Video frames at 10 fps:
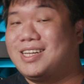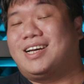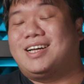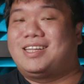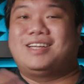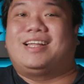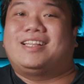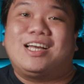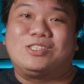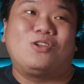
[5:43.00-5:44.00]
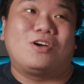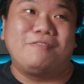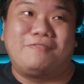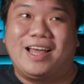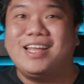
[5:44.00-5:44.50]
the, the data is no longer
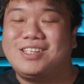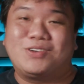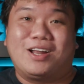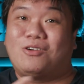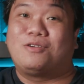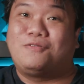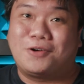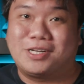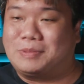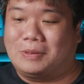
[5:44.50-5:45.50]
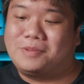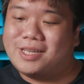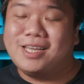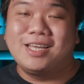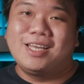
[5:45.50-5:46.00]
valid. You can't autofocus
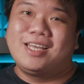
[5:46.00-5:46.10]
properly.